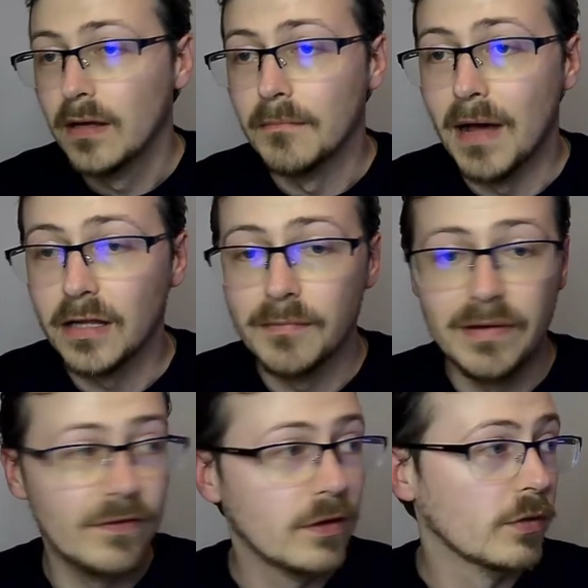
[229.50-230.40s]
Malcolm
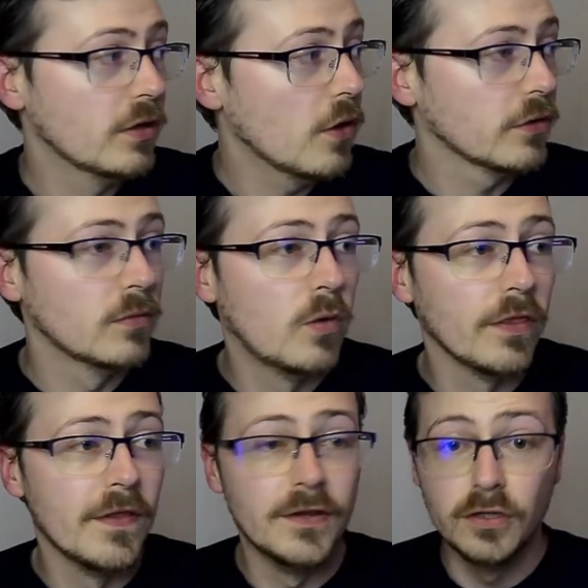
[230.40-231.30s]
Bivens was not someone
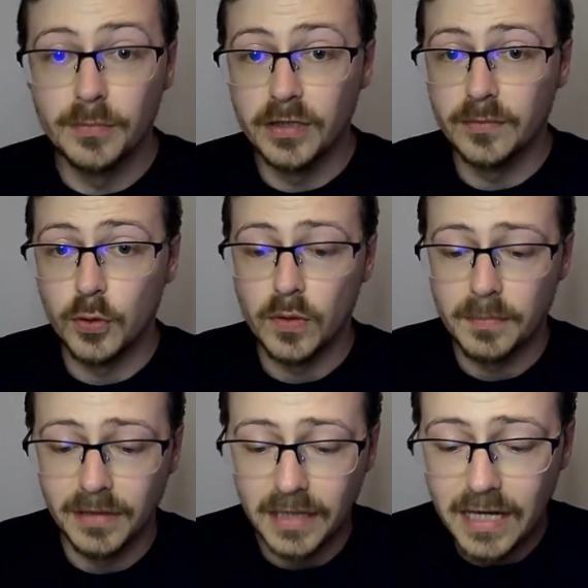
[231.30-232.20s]
that the W W E
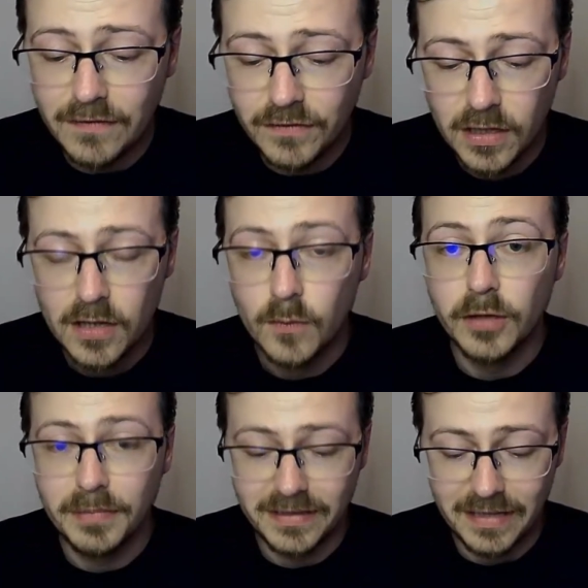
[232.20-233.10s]
believed was
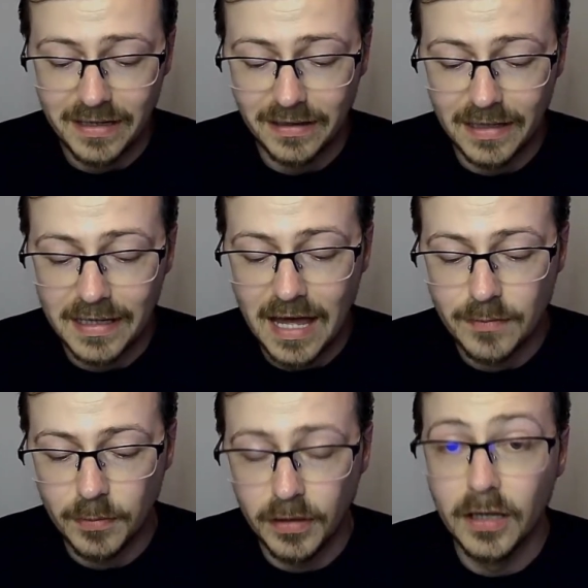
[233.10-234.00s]
particularly
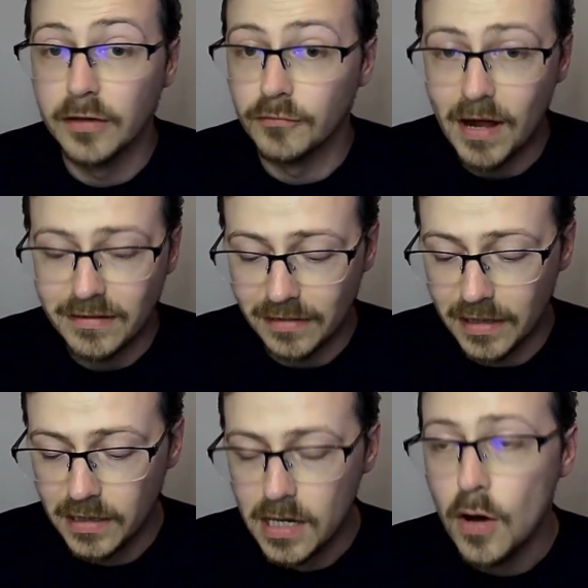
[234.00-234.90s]
capable as a
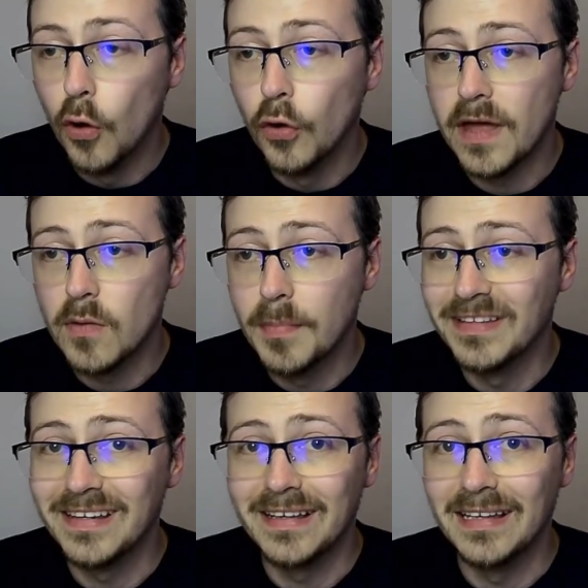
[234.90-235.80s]
wrestler, or they were
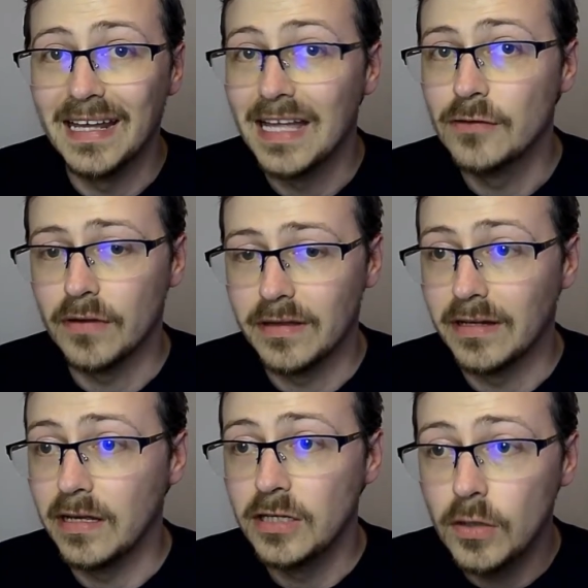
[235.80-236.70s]
particularly interested
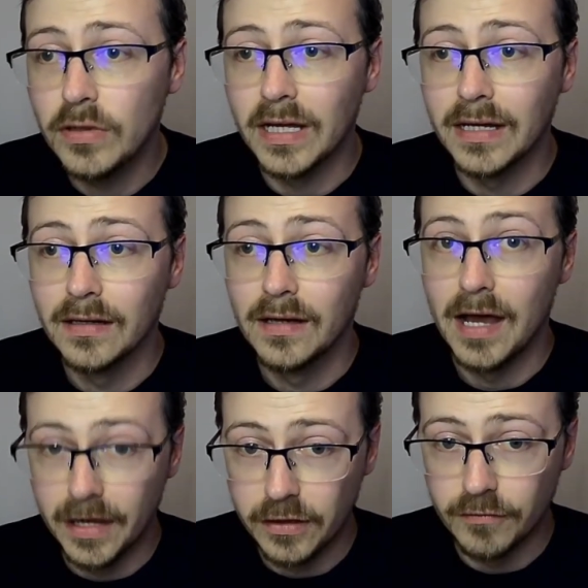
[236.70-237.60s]
in using
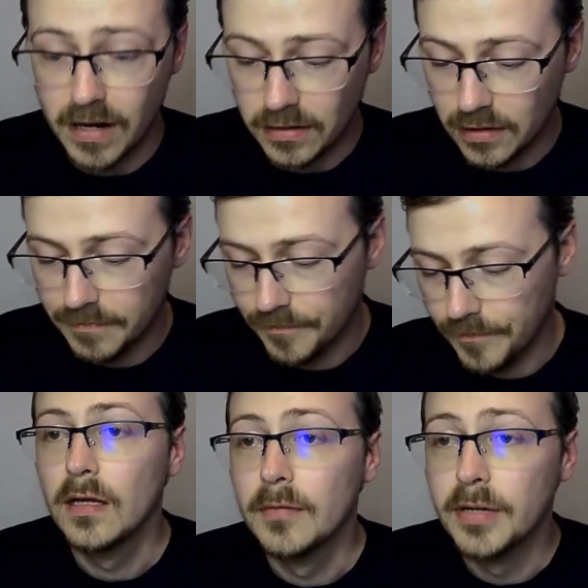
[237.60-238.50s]
as a wrestler.
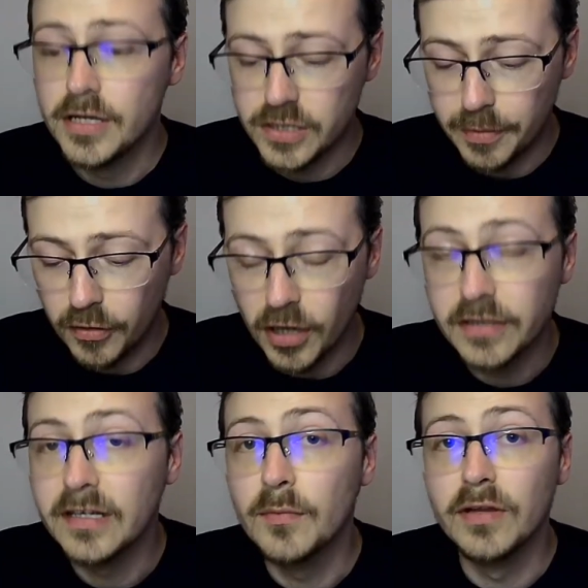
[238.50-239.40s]
Persia
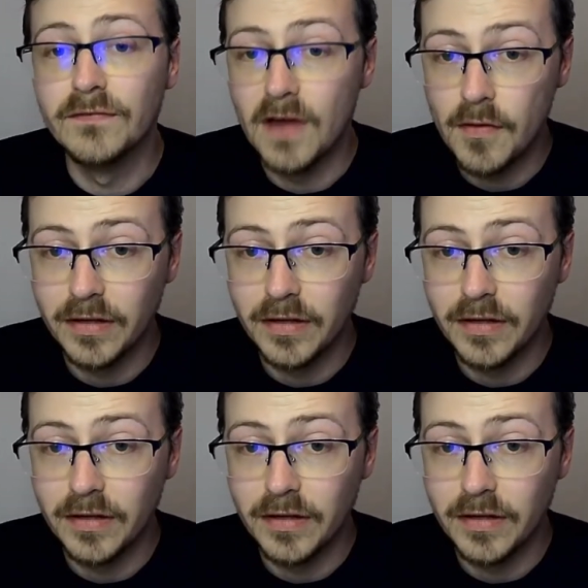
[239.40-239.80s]
Pirotta was very